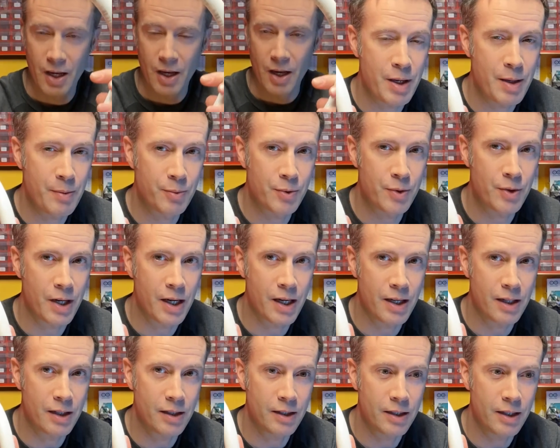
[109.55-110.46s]
People
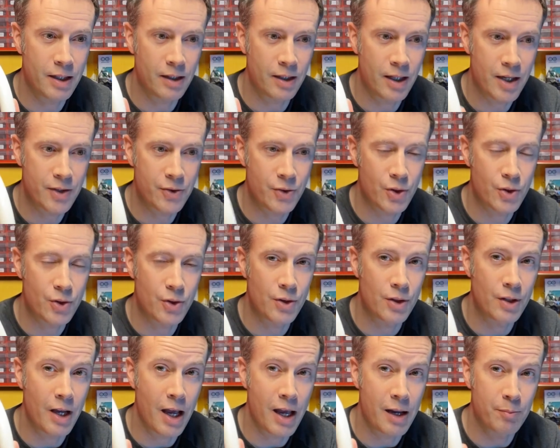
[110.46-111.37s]
in the
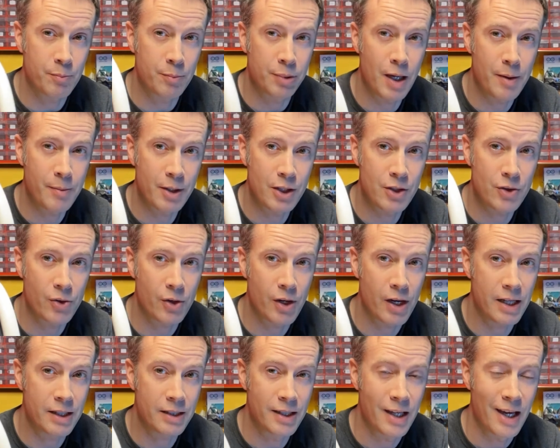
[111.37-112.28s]
electrical and plumbing
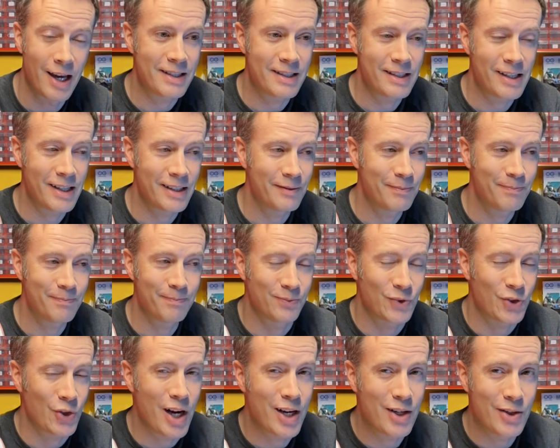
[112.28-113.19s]
trades said,
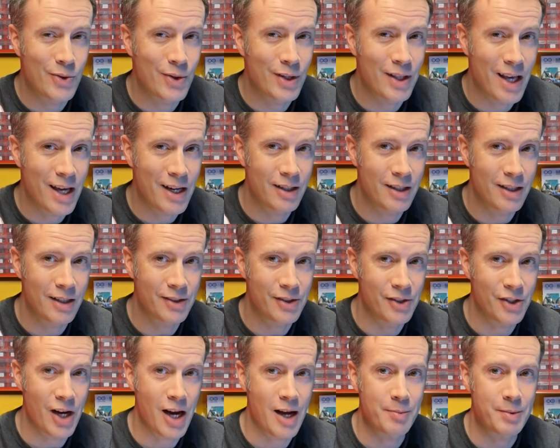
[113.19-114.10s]
try doing that on a
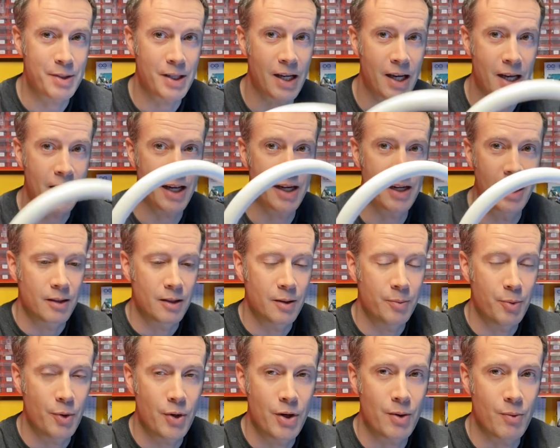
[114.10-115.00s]
job site.
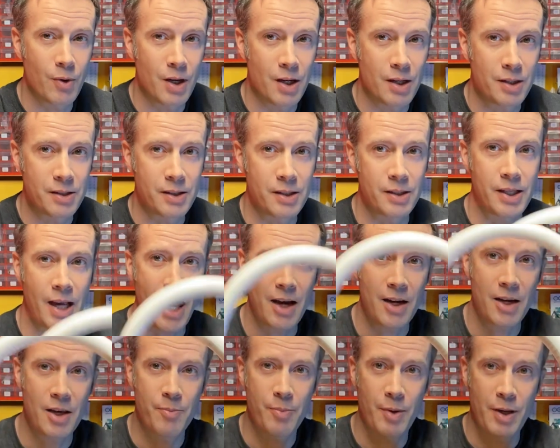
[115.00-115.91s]
The point is
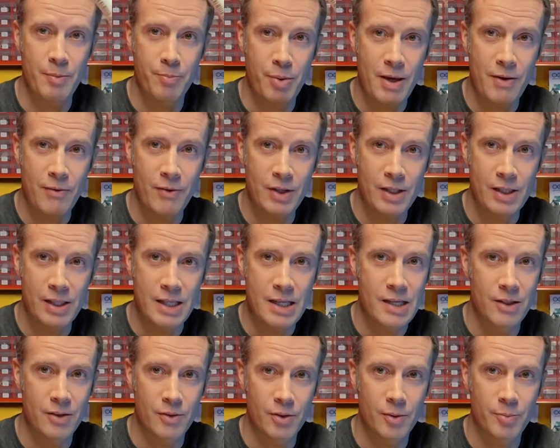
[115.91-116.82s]
how do you bend
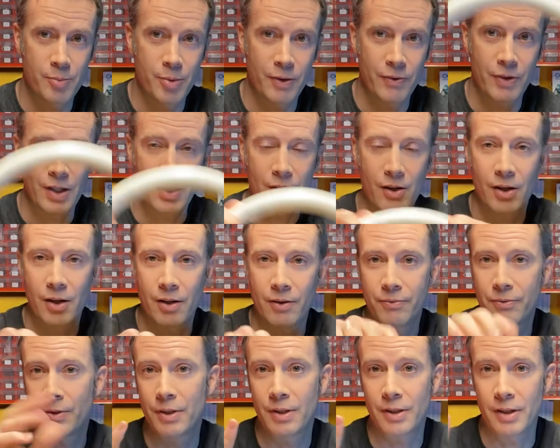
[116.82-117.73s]
PVC into a perfect
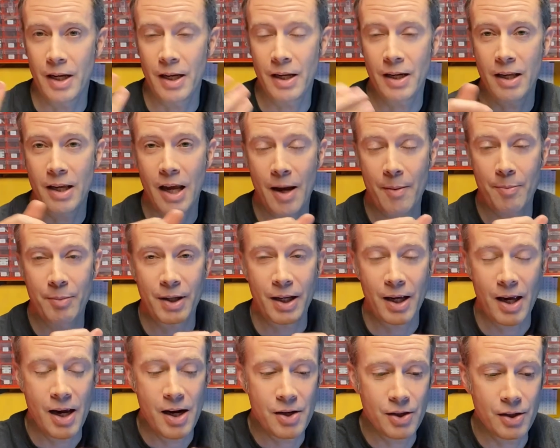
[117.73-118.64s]
curve for any
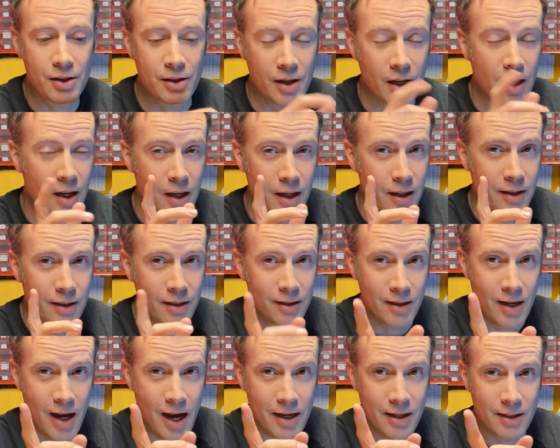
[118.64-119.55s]
application?
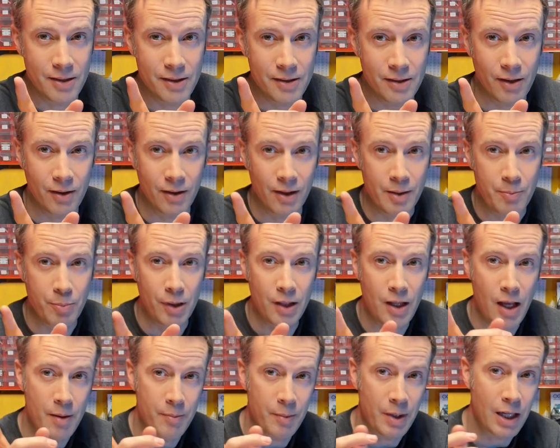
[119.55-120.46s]
Not necessarily
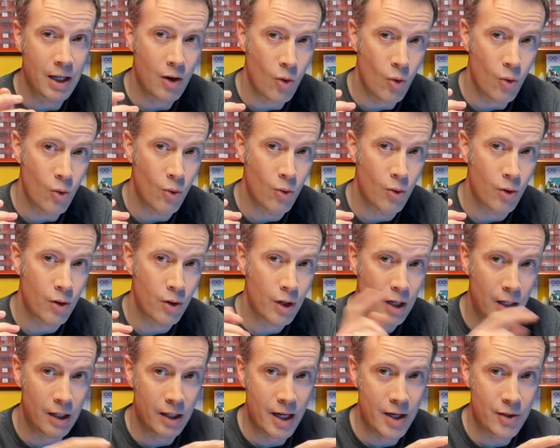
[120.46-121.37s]
plumbing or
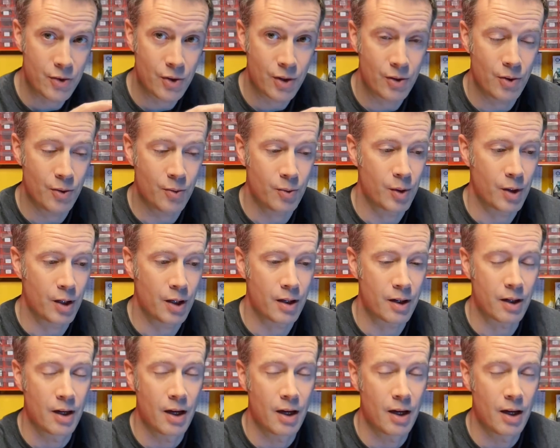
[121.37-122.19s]
electrical work.